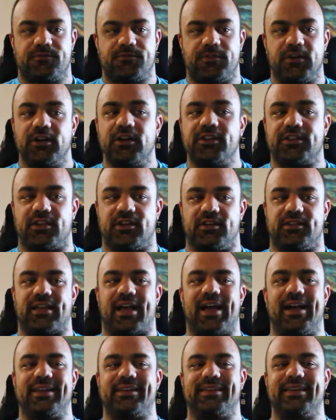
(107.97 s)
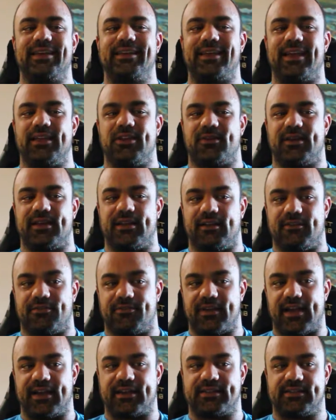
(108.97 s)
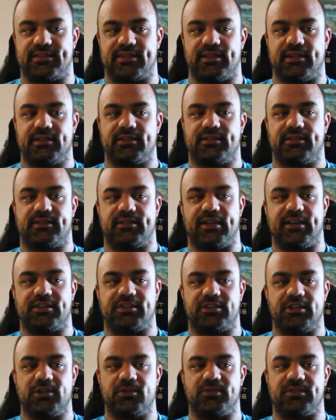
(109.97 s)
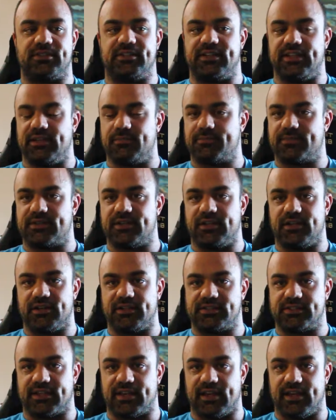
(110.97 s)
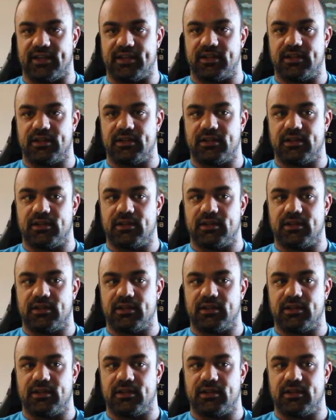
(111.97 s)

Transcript: Further, the idea that you can affect tissue deep to your skin